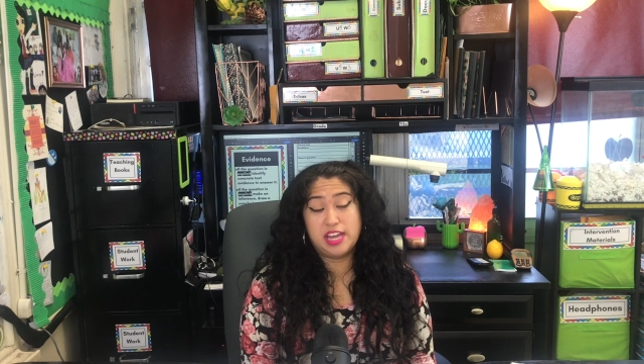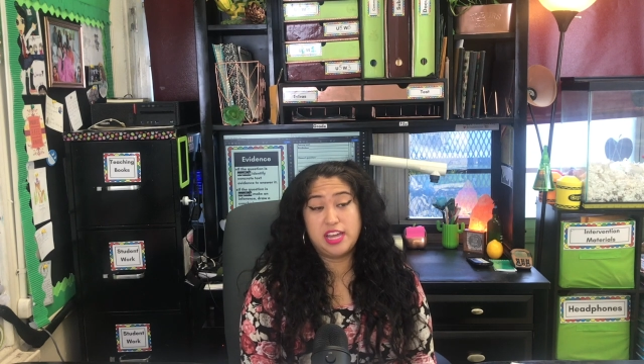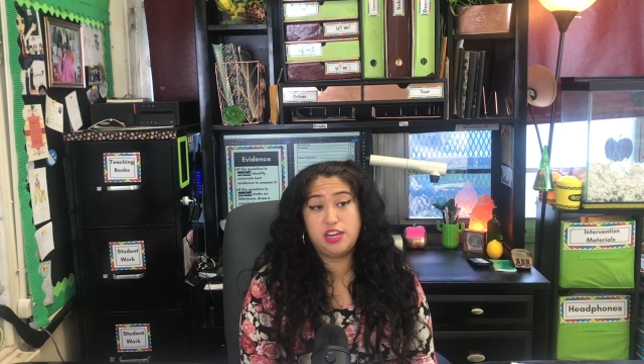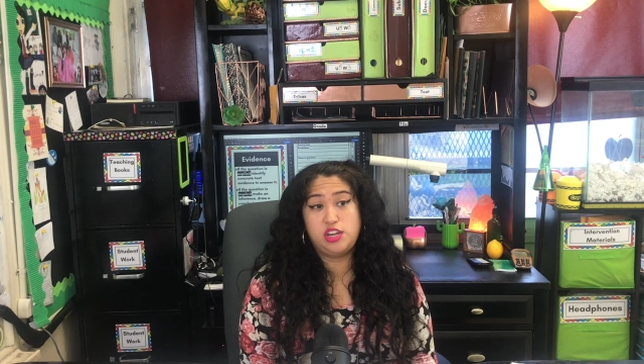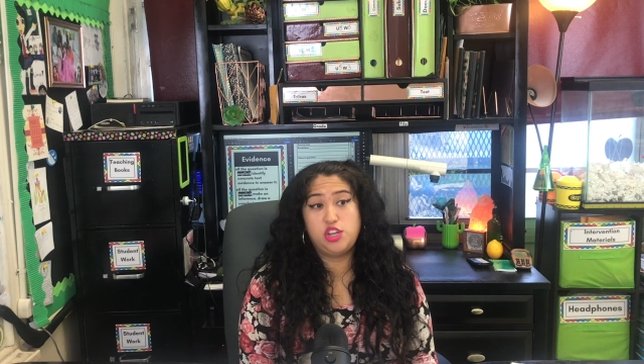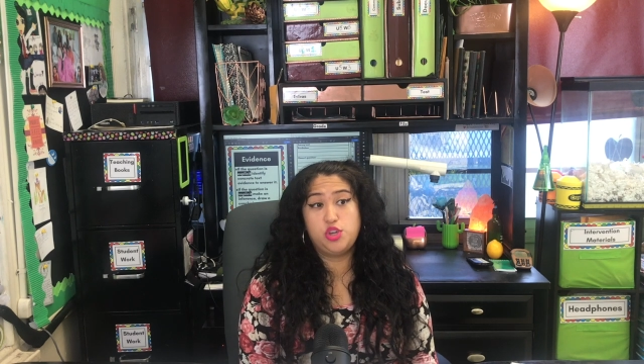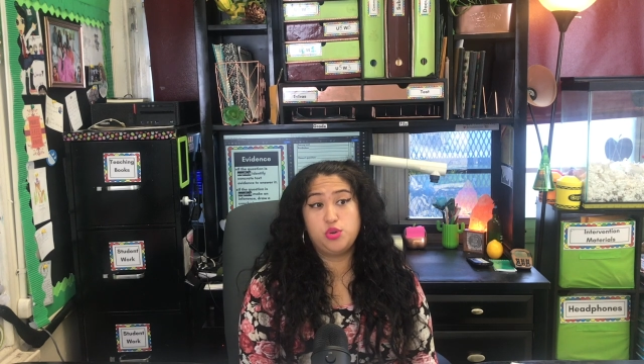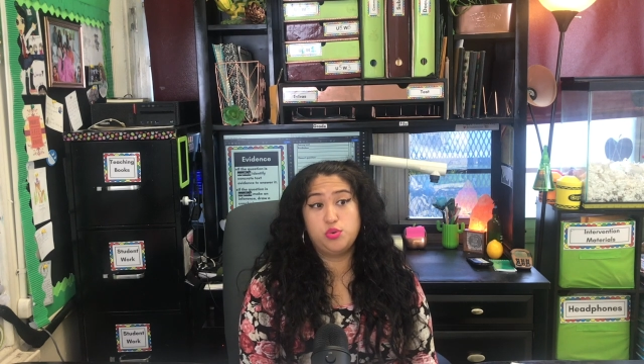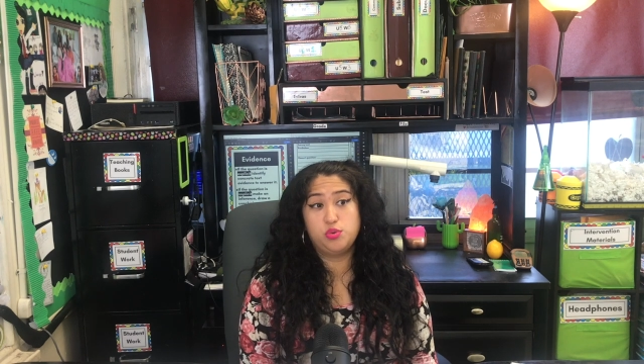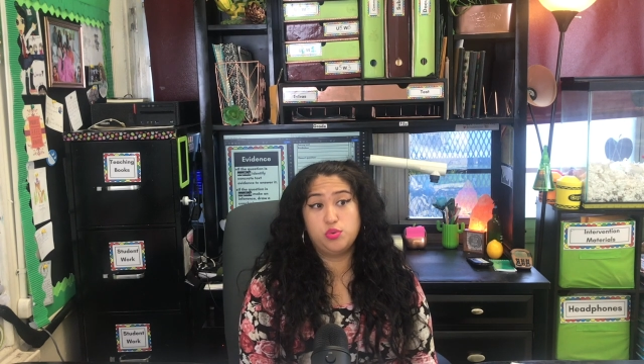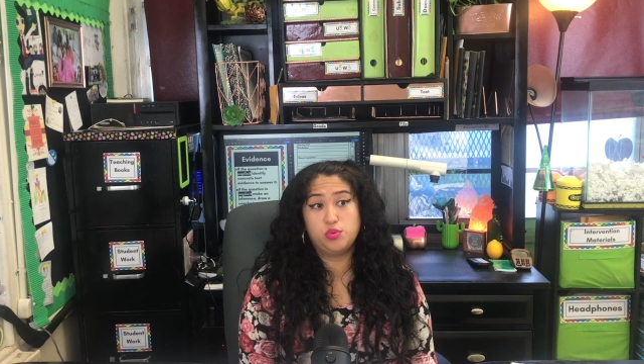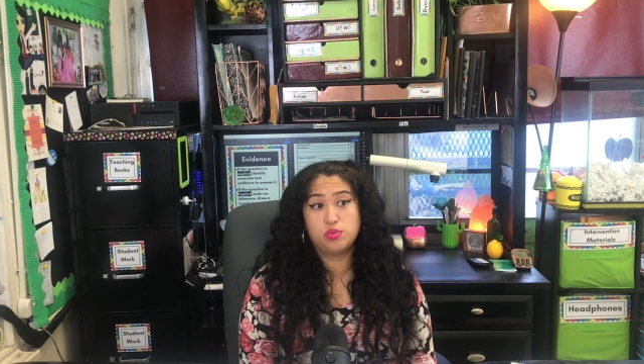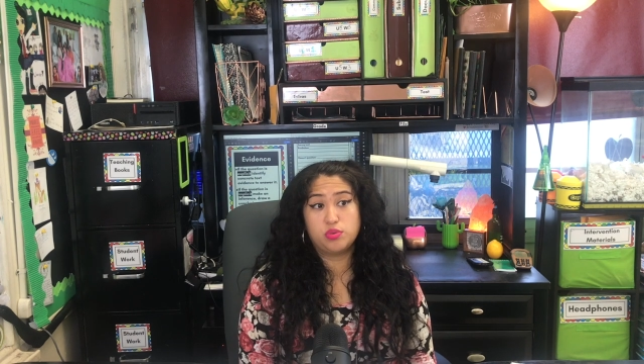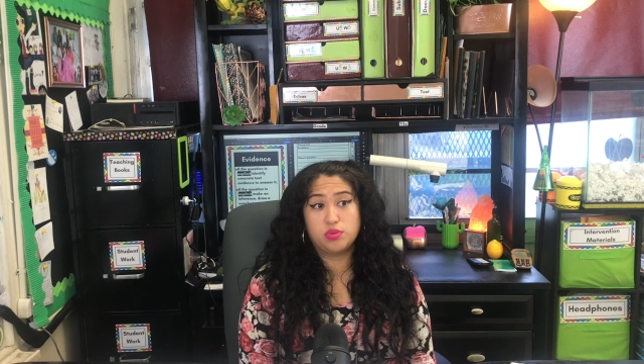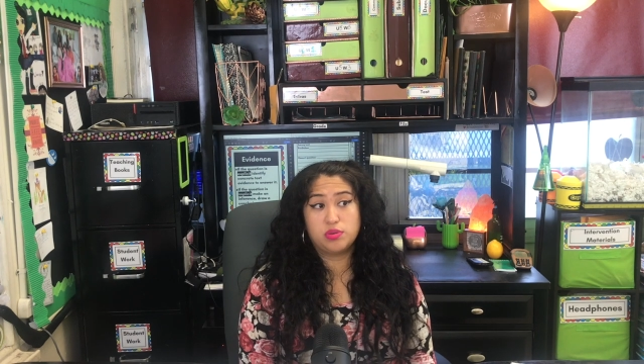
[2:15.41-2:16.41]
and
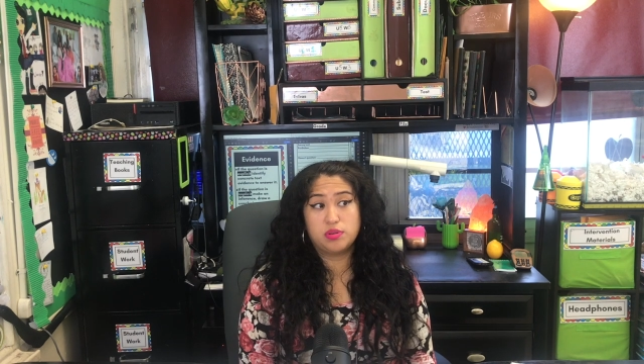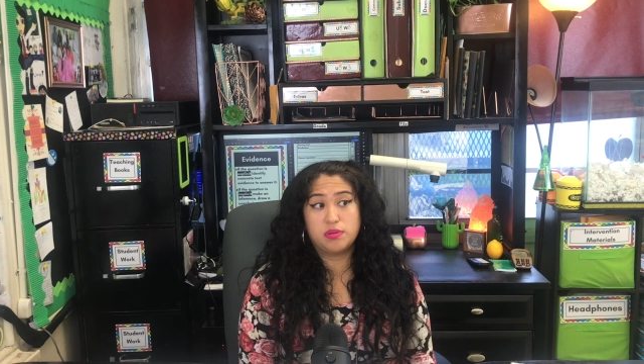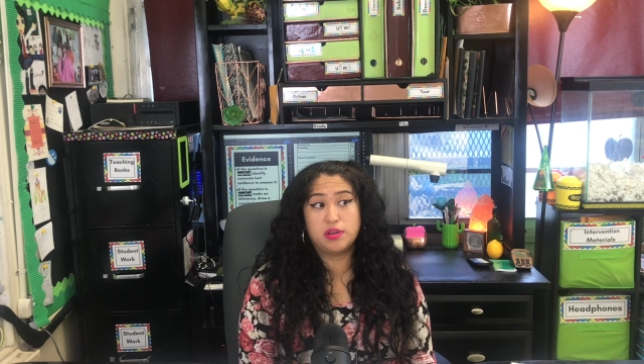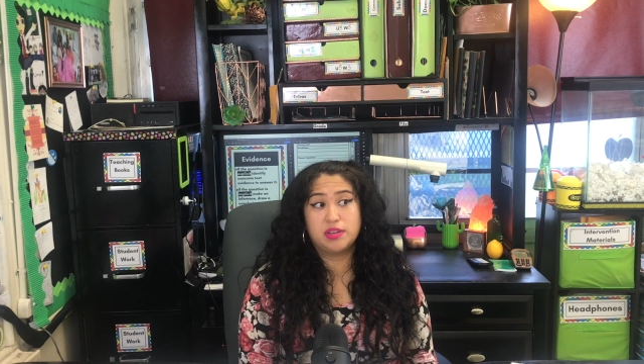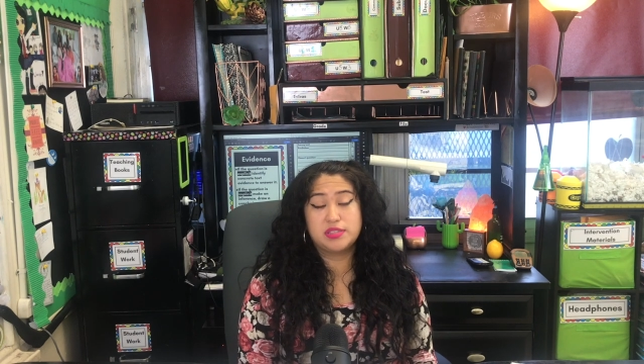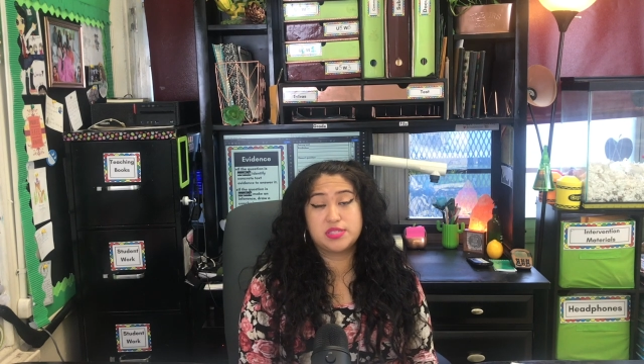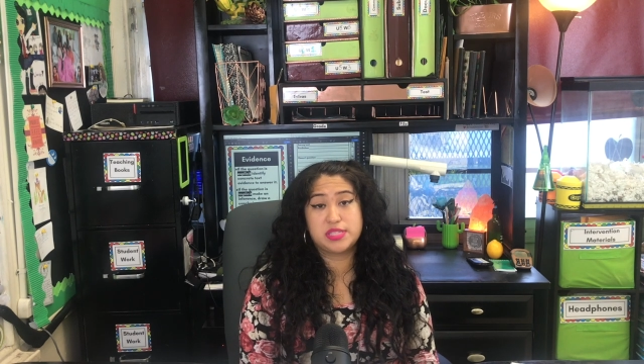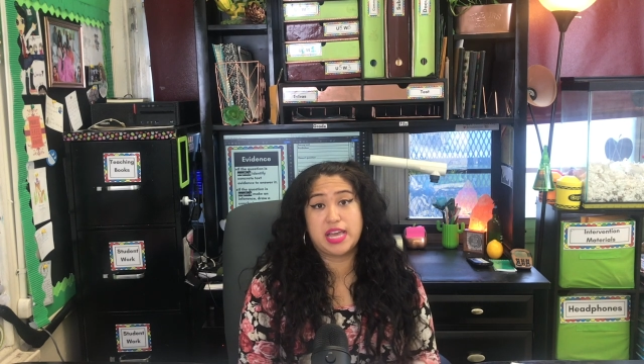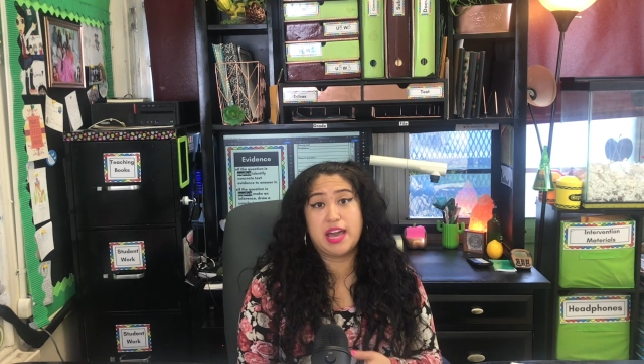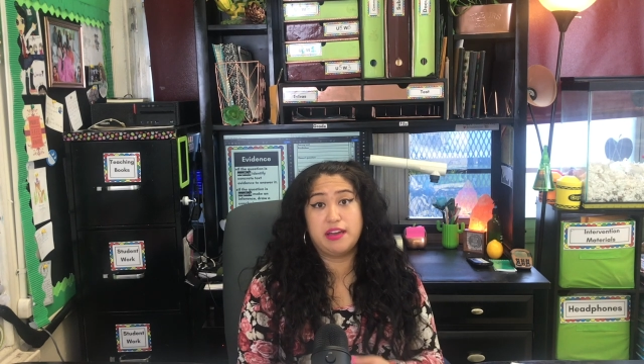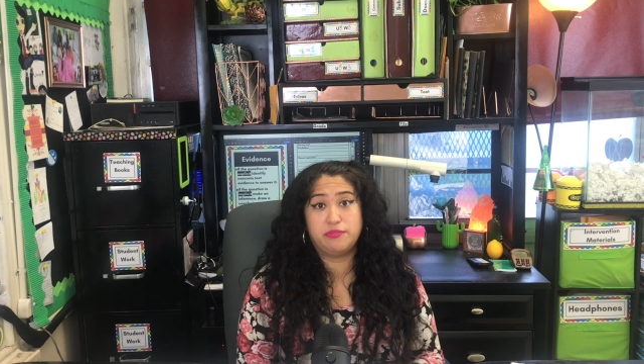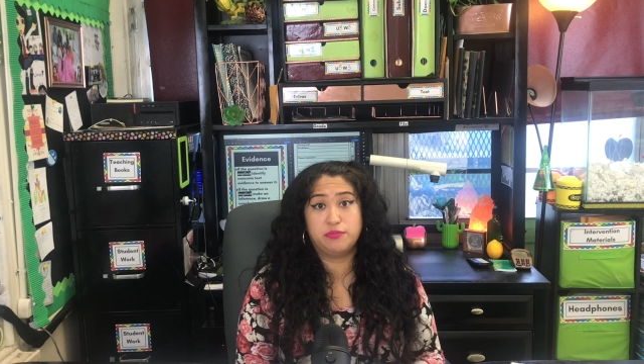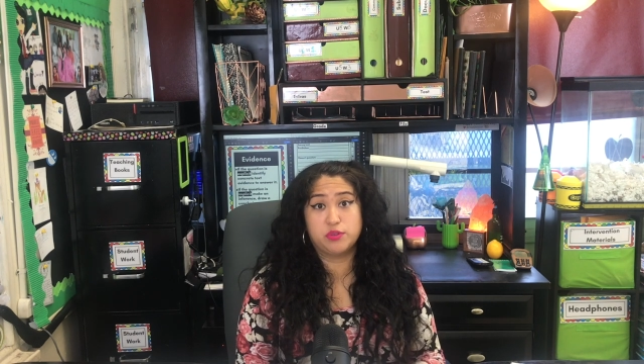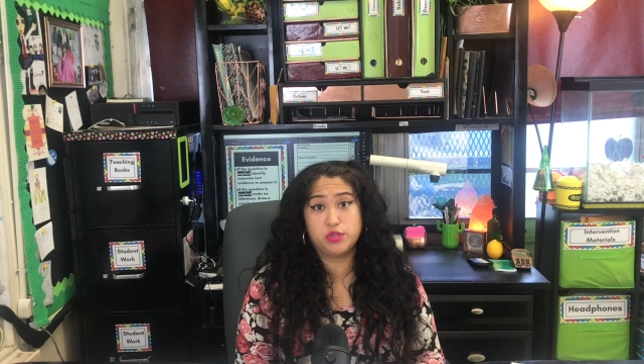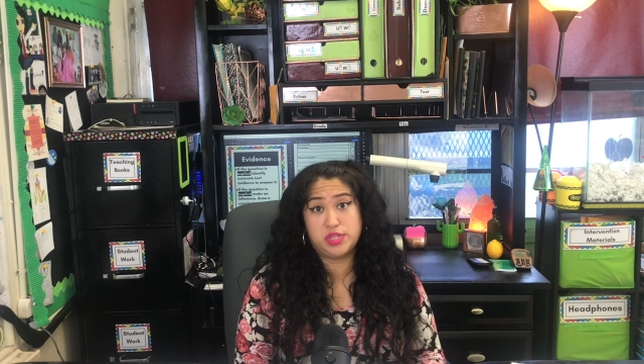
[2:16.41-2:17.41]
you
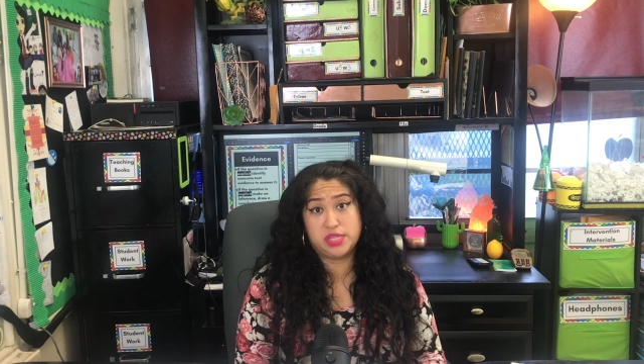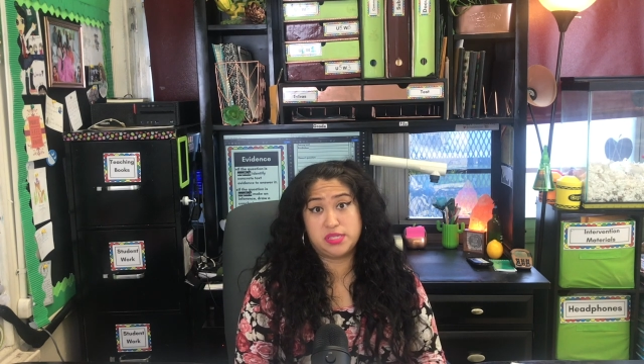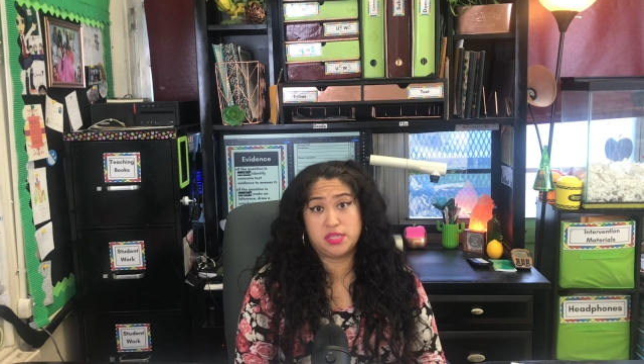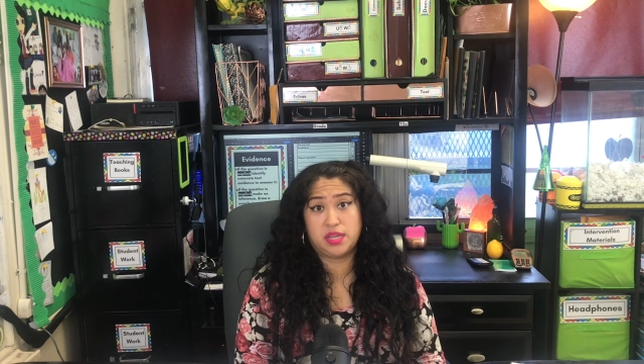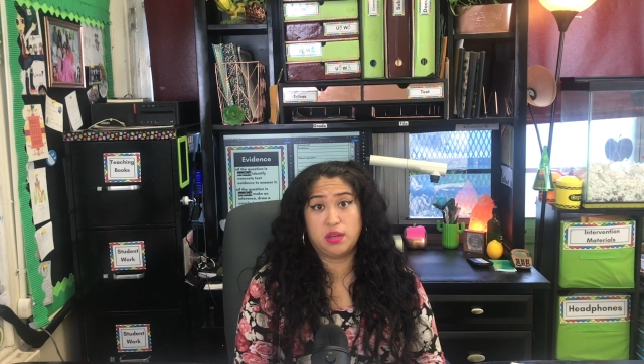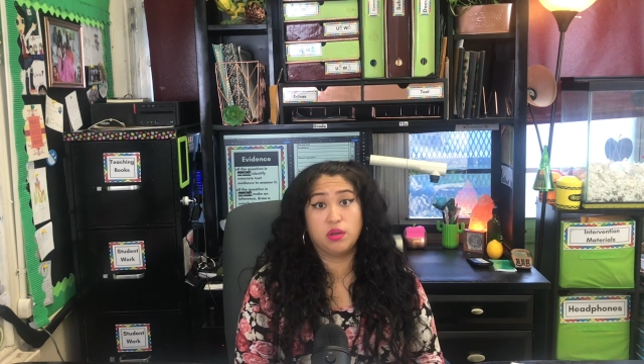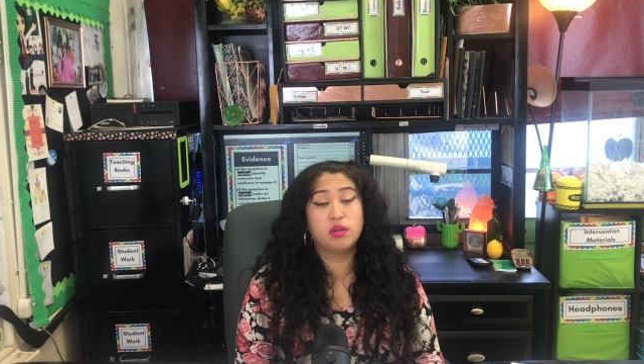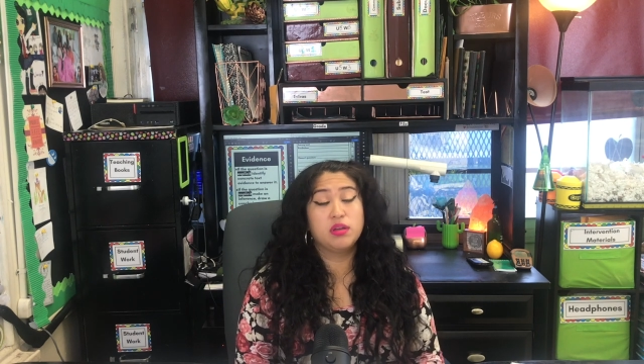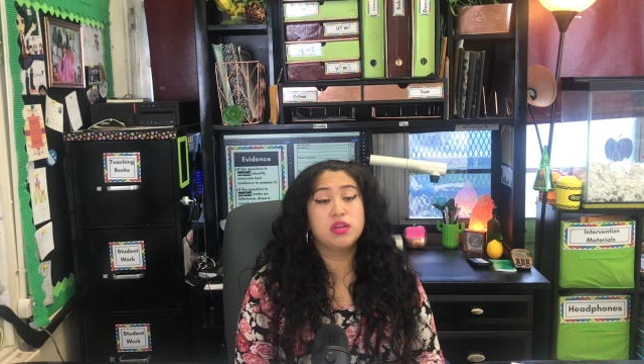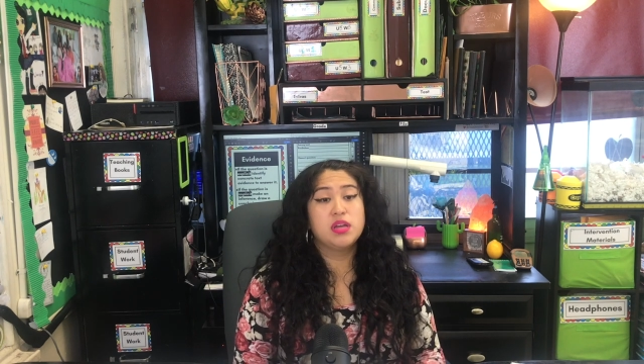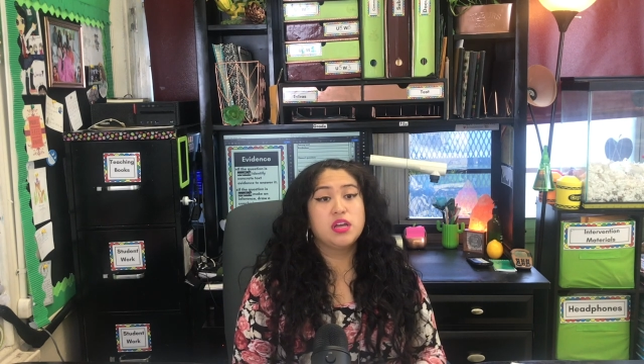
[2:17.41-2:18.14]
scaffold the skill.